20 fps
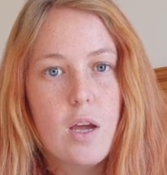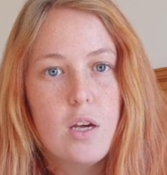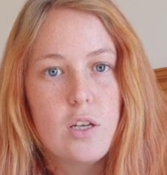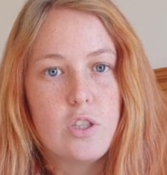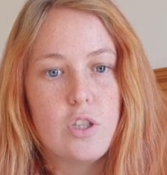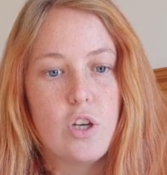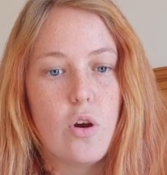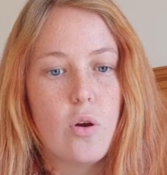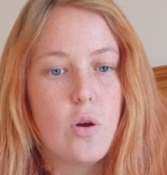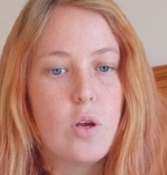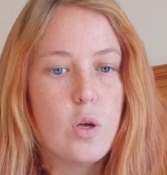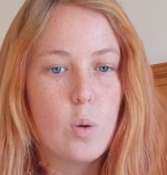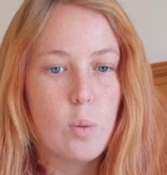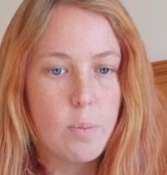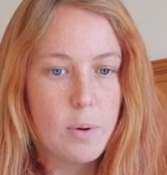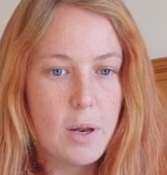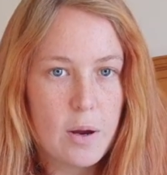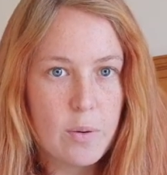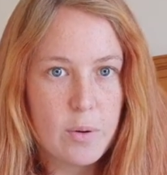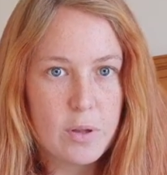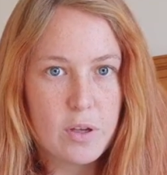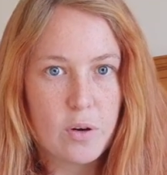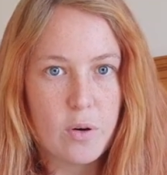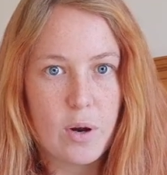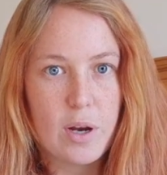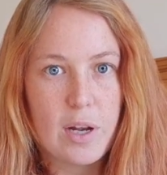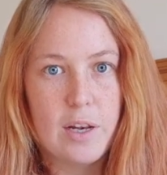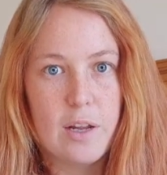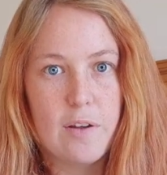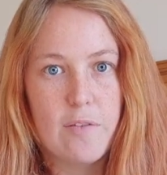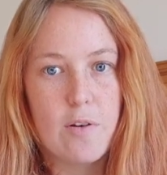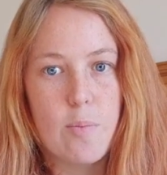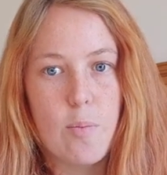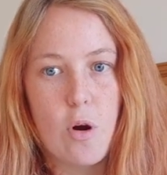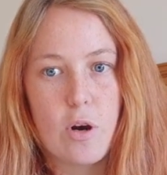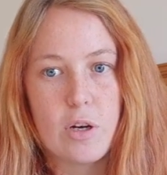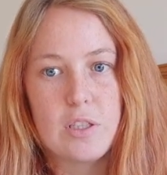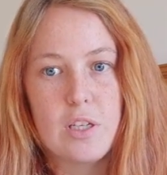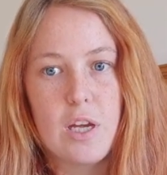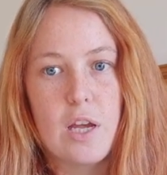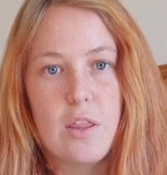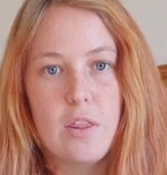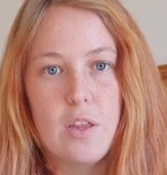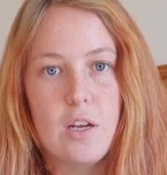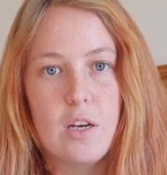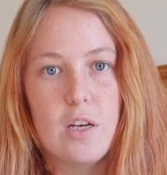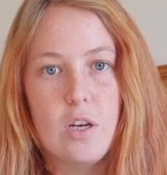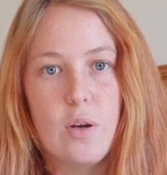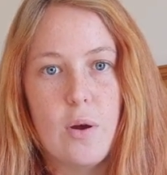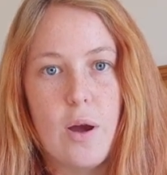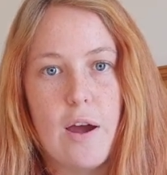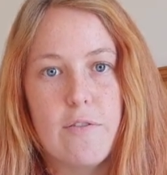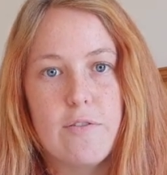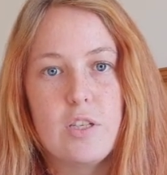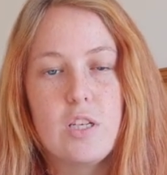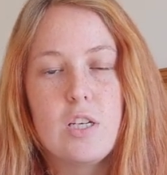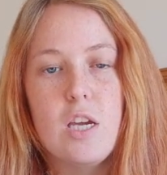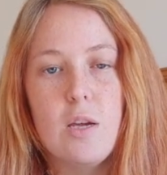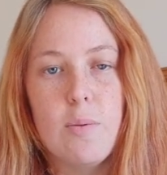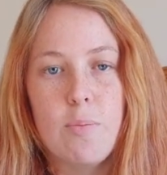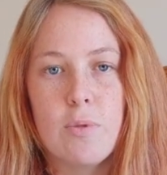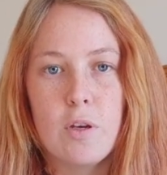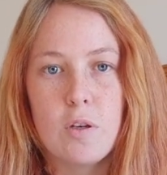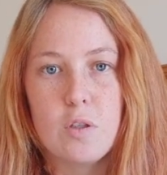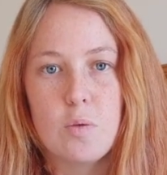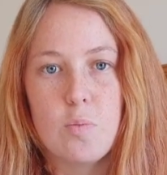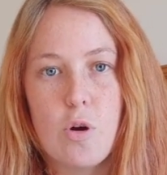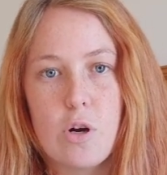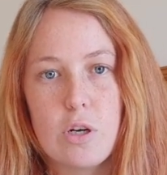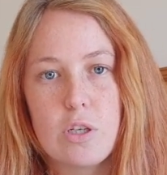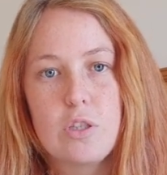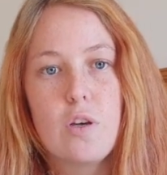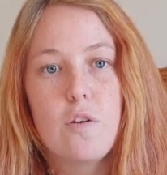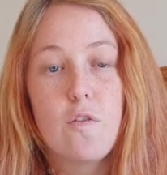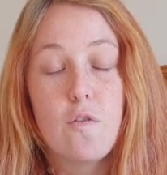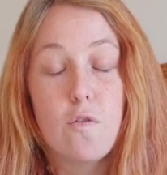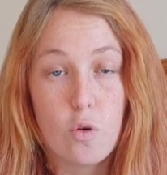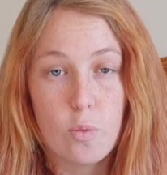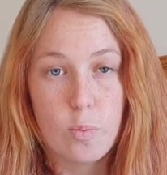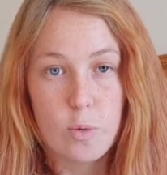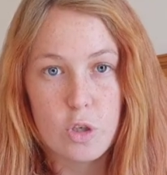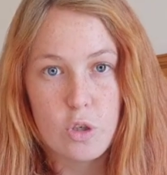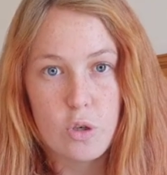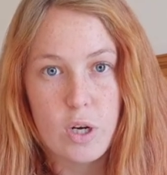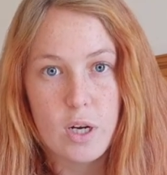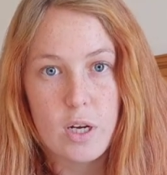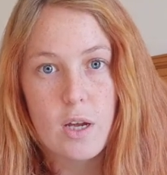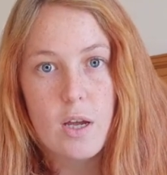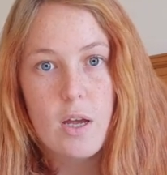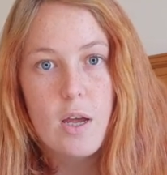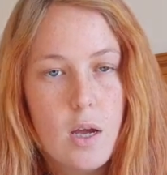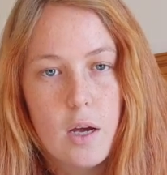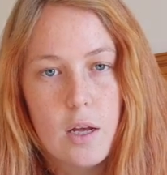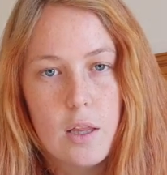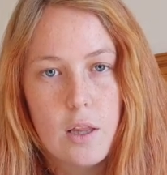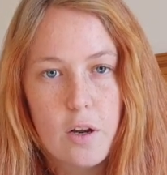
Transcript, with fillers: So you apply with your grade 11 marks and then you have to keep those marks for matric. A